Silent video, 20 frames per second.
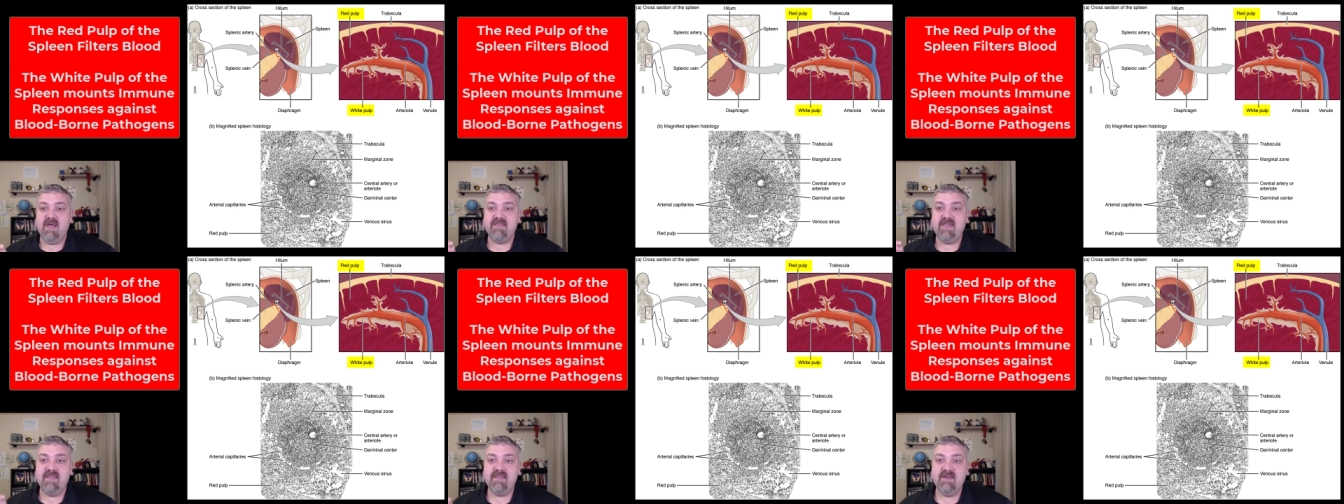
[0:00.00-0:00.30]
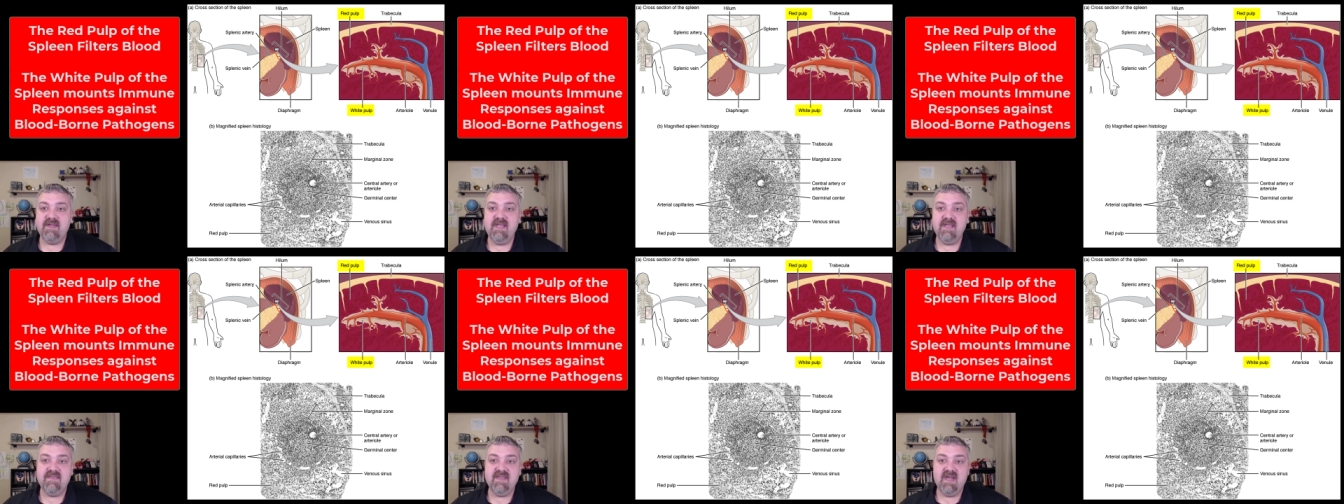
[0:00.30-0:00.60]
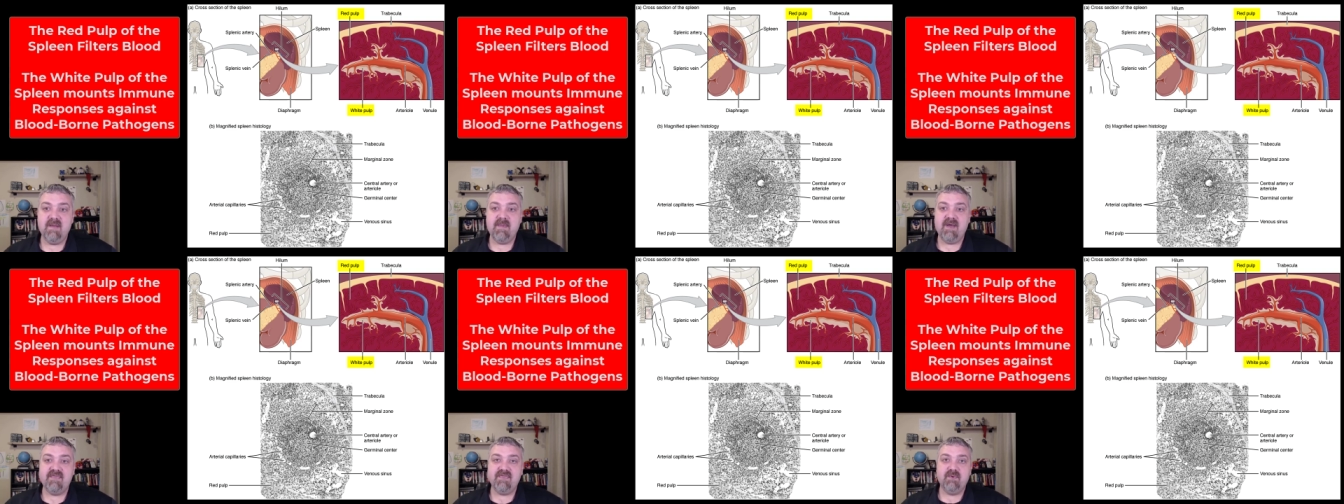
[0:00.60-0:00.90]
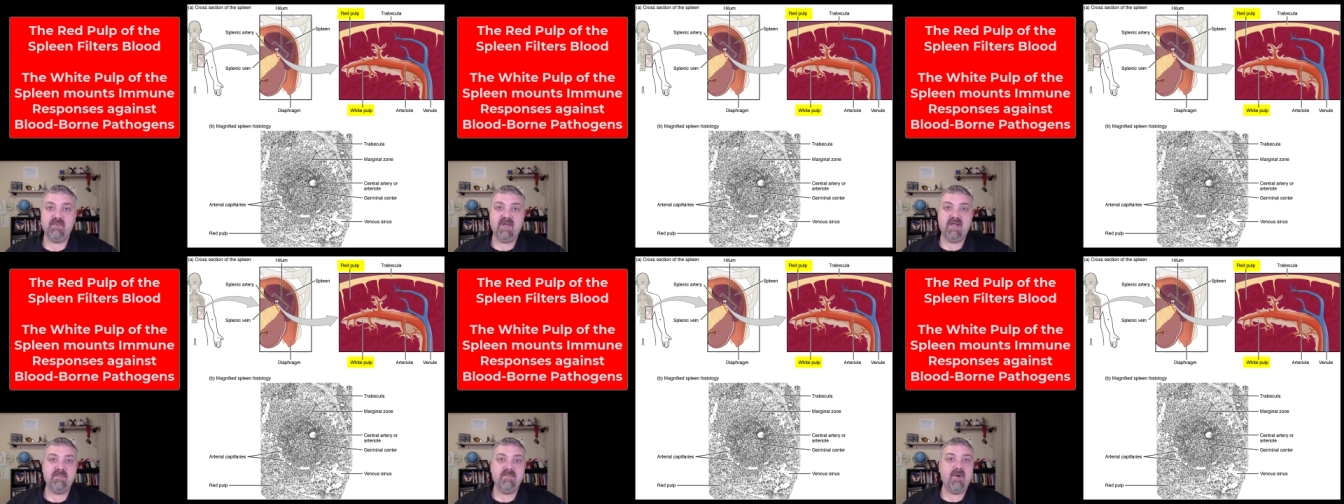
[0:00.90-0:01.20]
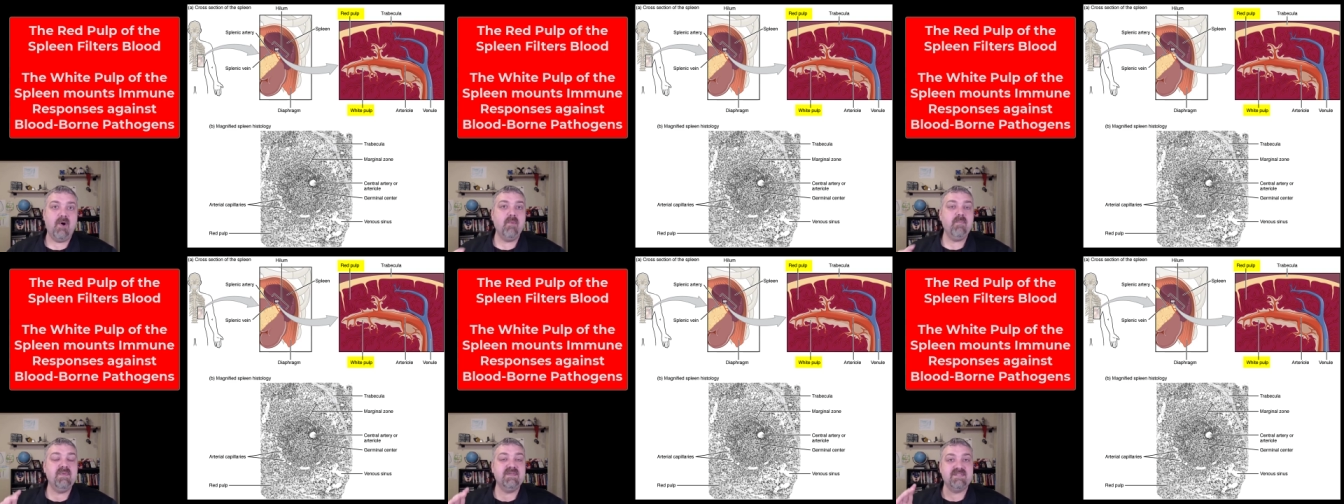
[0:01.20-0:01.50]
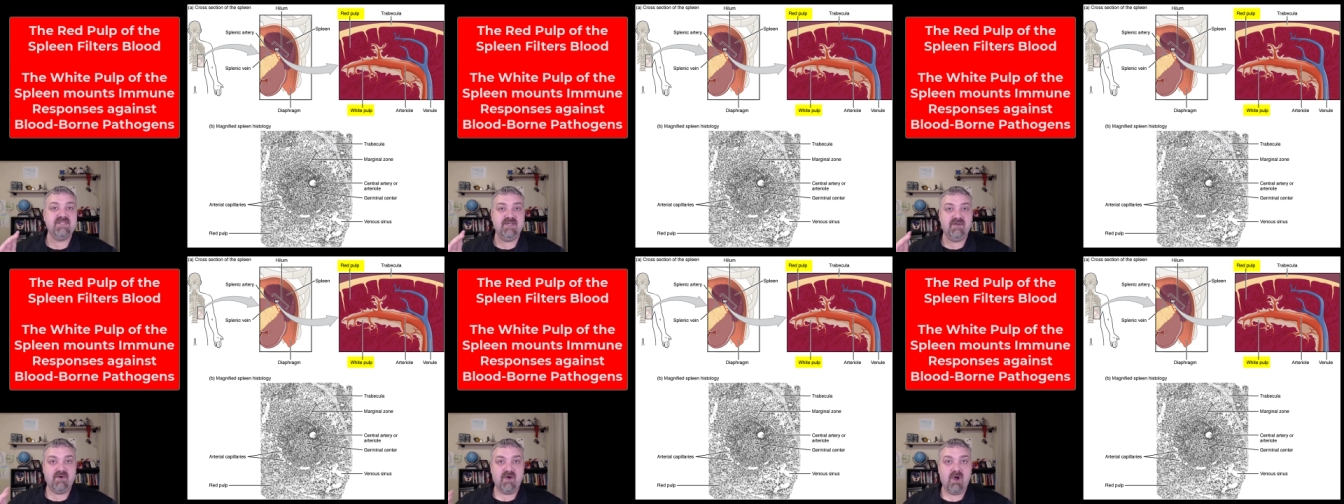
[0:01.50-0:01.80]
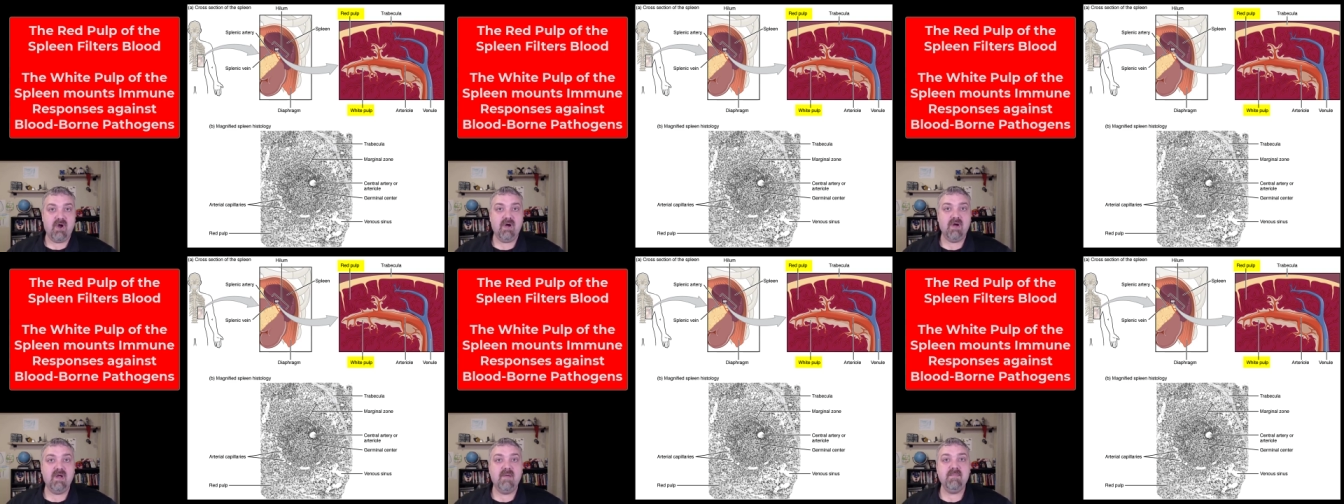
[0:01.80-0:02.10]
Now, the other key thing about the red pulp is
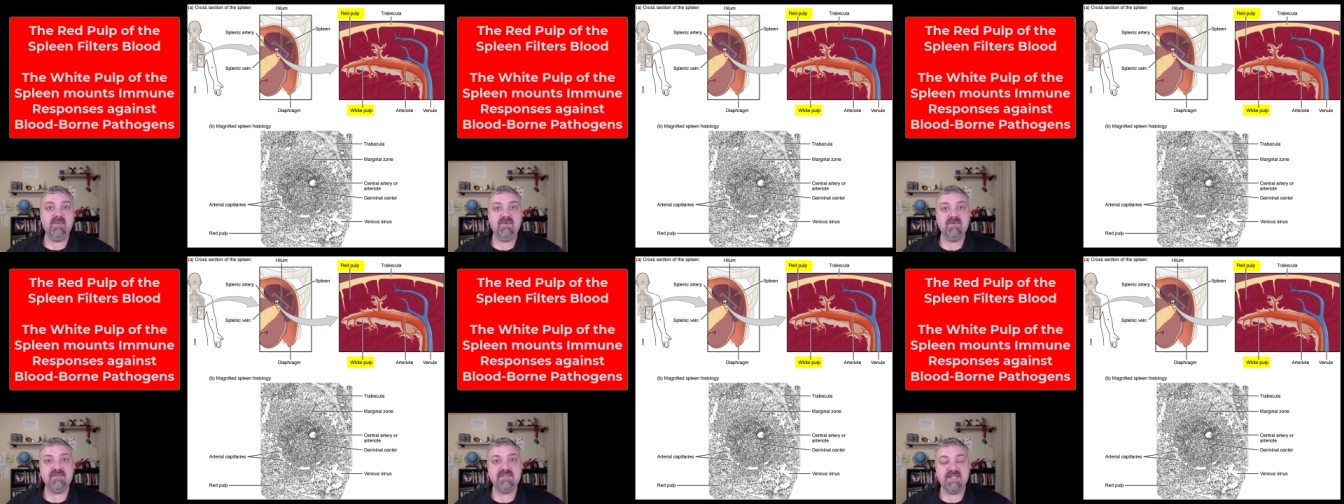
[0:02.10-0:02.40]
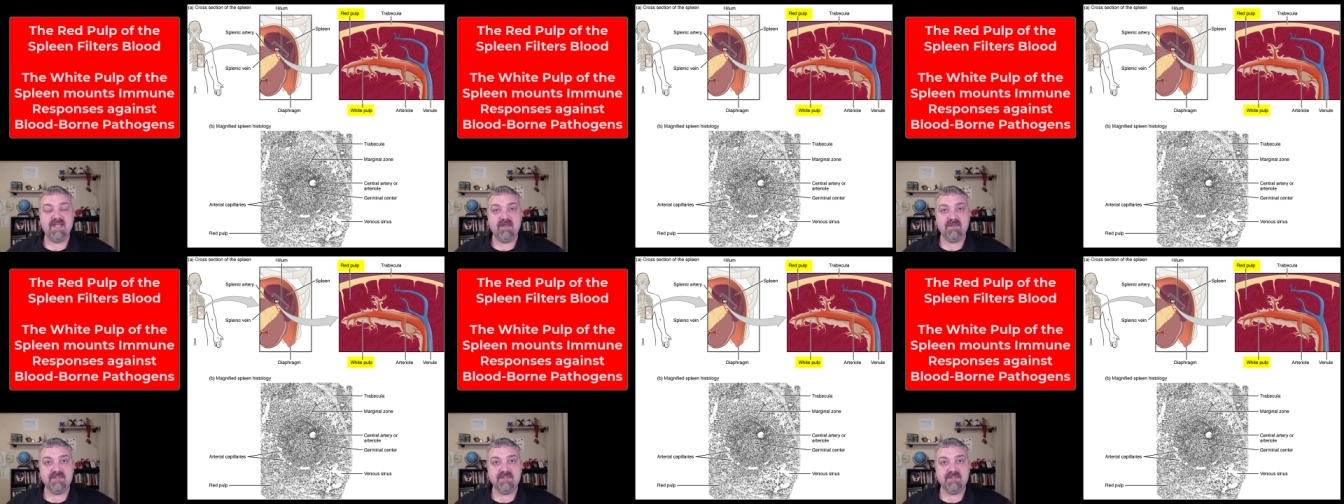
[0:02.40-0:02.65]
there are immune